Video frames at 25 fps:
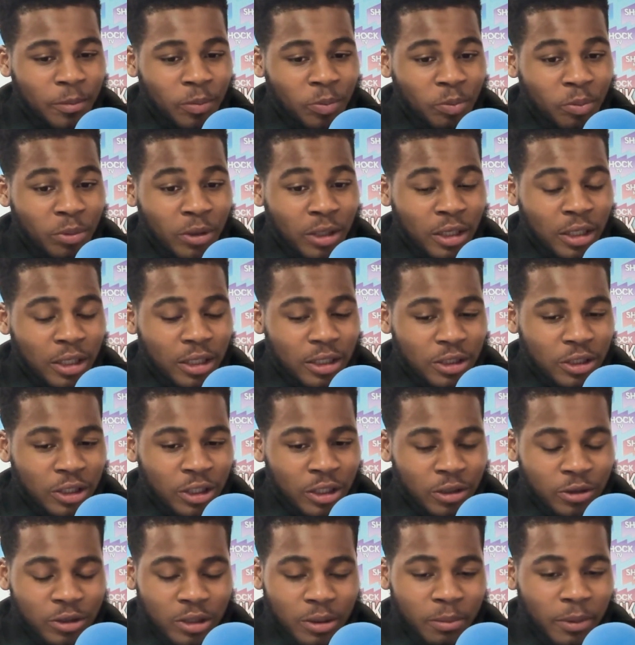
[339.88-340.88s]
But
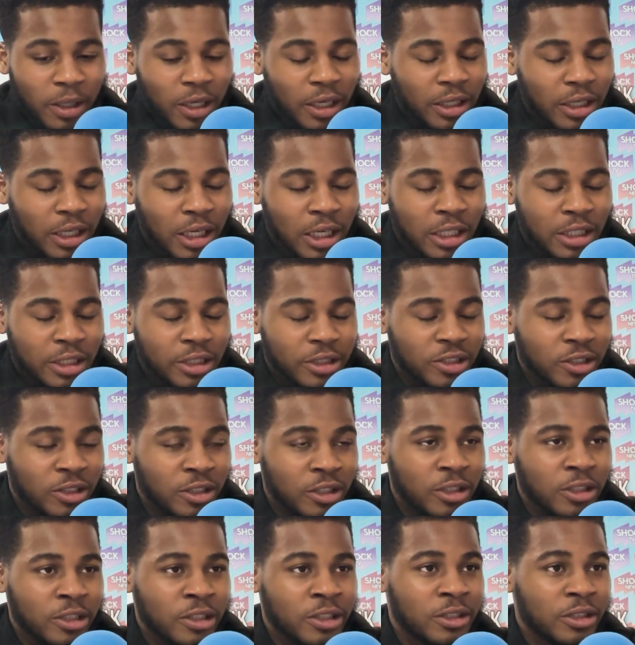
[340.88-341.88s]
the main eyes
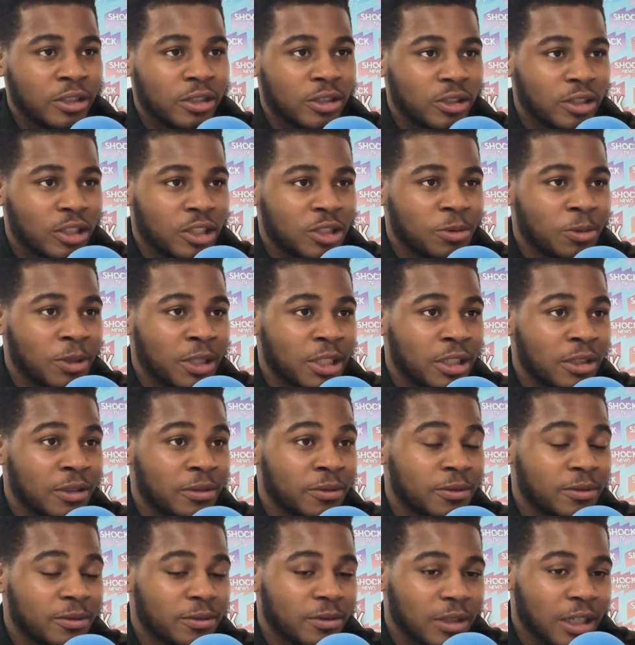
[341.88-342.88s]
are on the
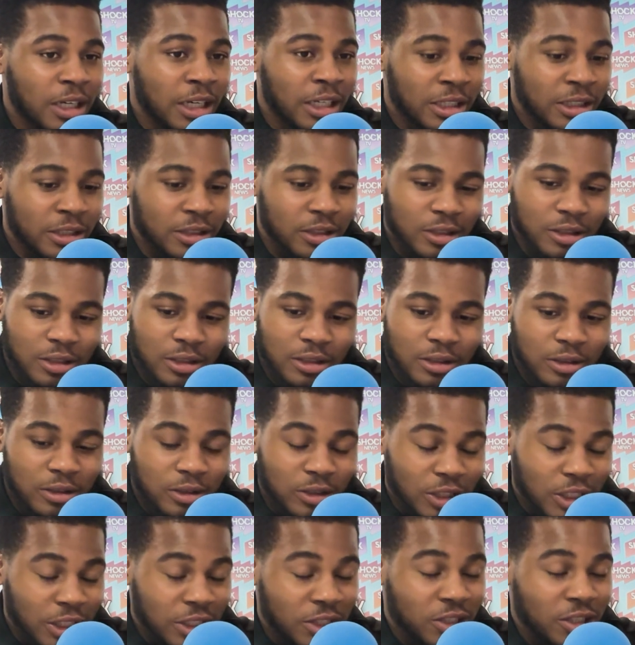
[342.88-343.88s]
20th, and
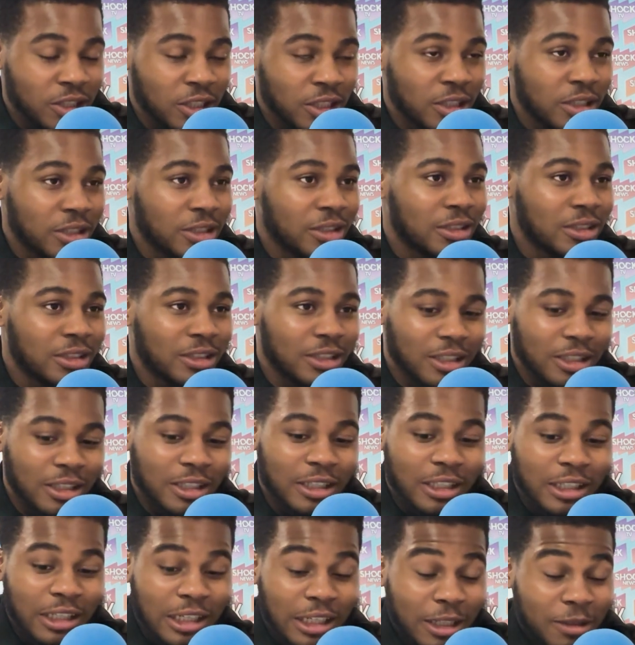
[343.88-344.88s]
Chester,
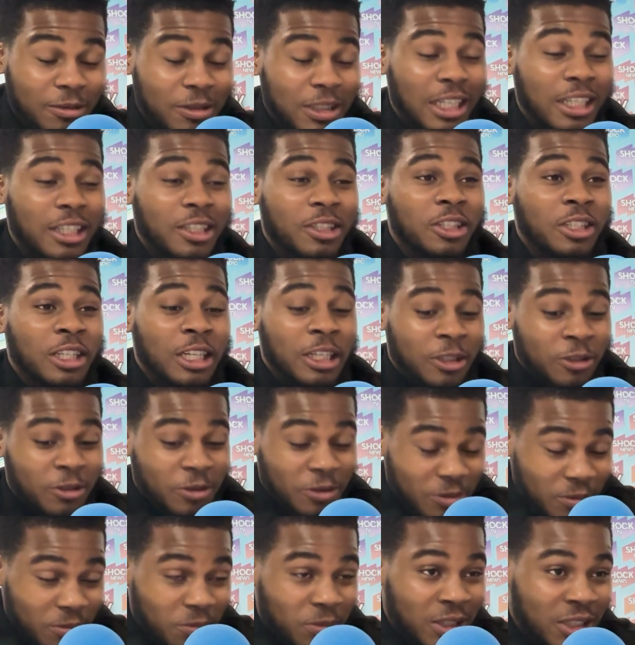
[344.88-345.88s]
telling you now,
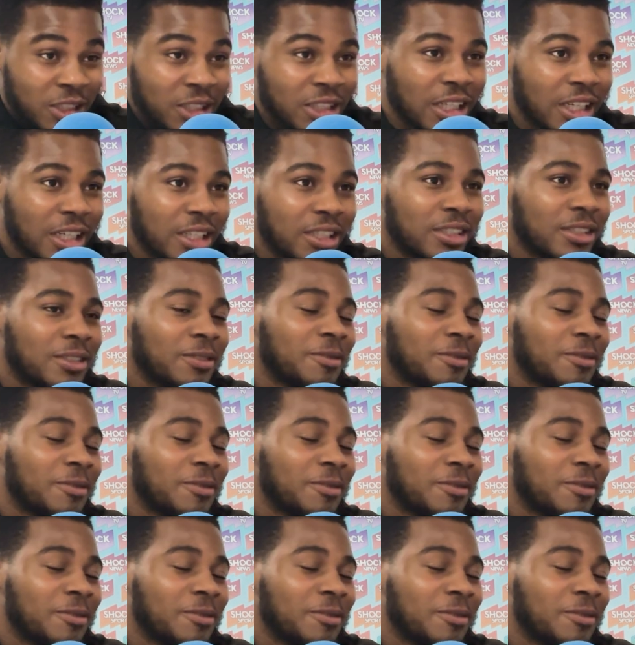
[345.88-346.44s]
be scared.